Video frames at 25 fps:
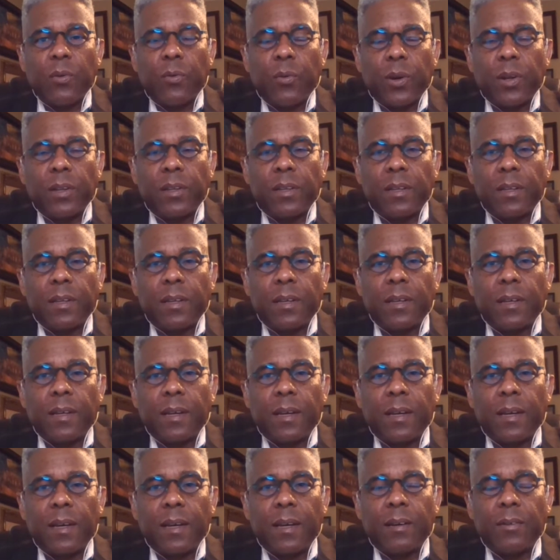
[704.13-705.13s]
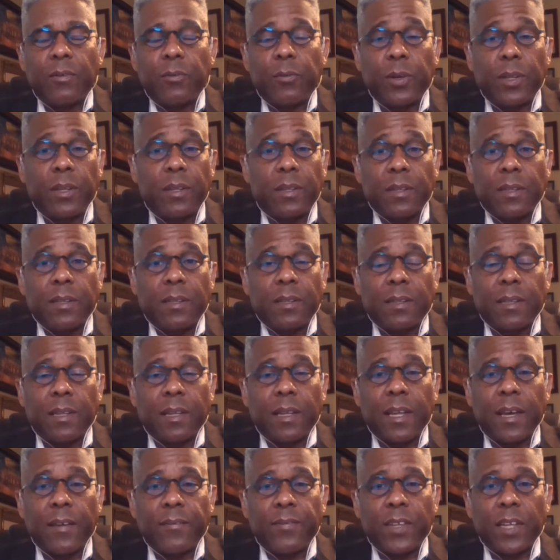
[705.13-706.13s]
where the
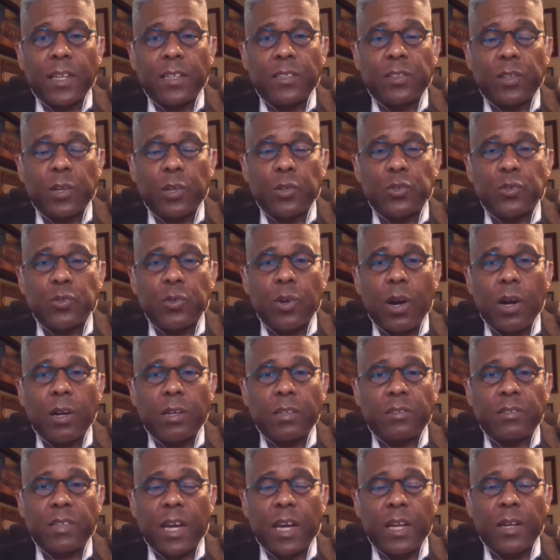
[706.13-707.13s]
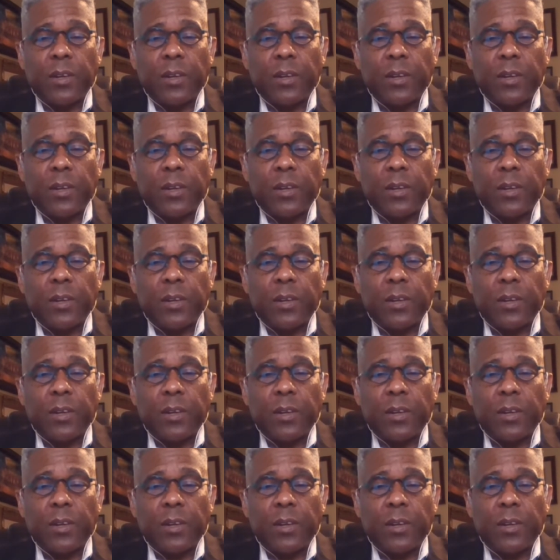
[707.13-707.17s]
left thinks they're strongest,